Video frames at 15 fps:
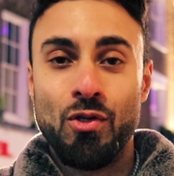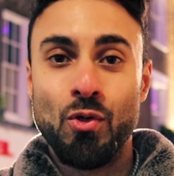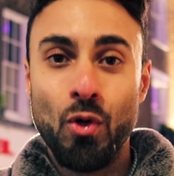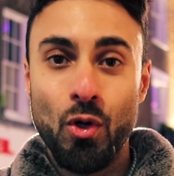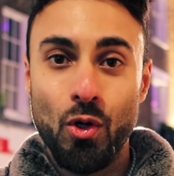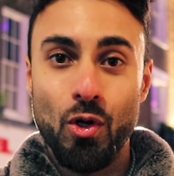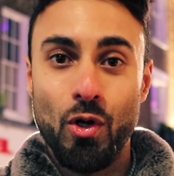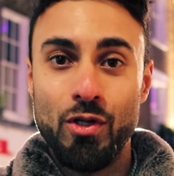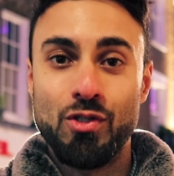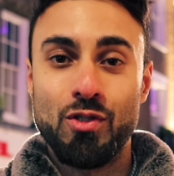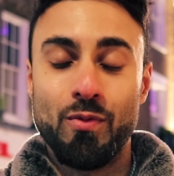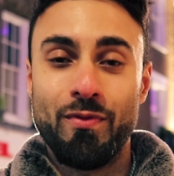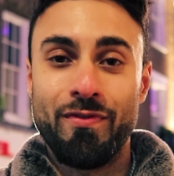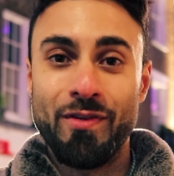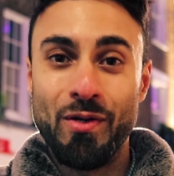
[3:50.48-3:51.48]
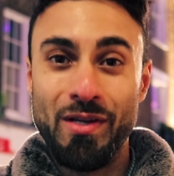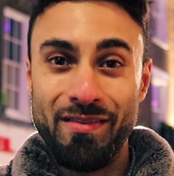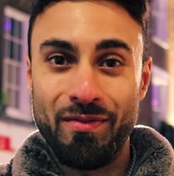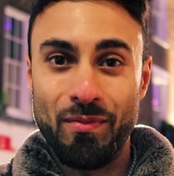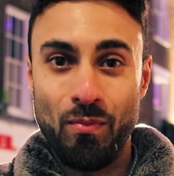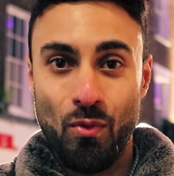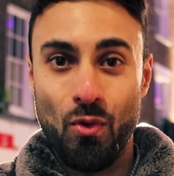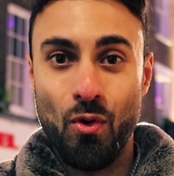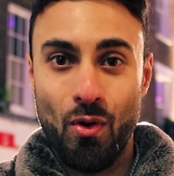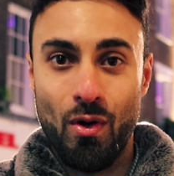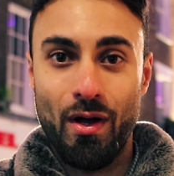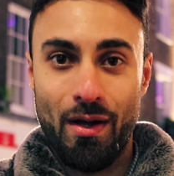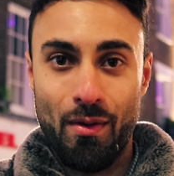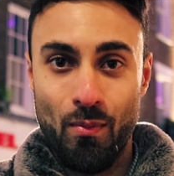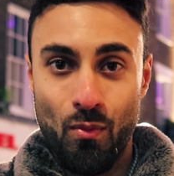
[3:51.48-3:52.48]
you're going to feel even
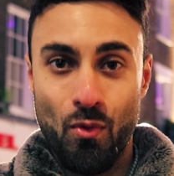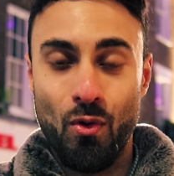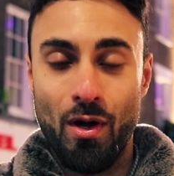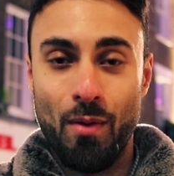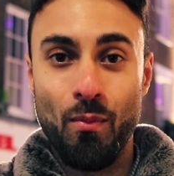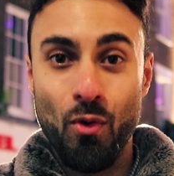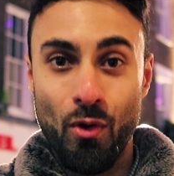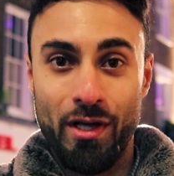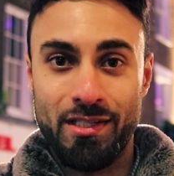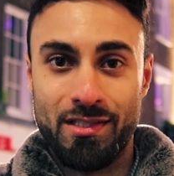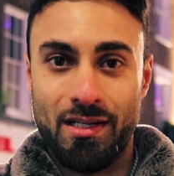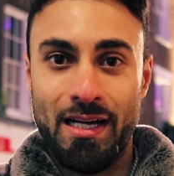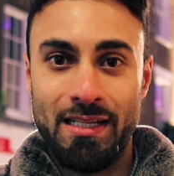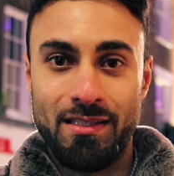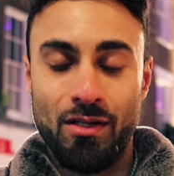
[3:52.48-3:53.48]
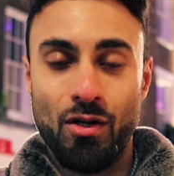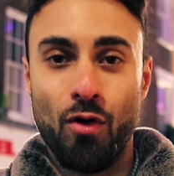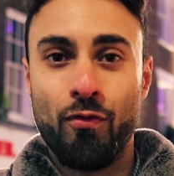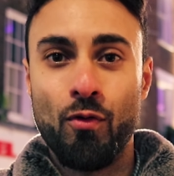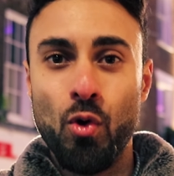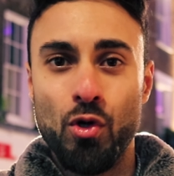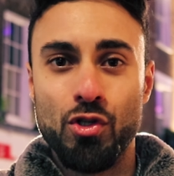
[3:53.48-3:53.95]
more excited. Of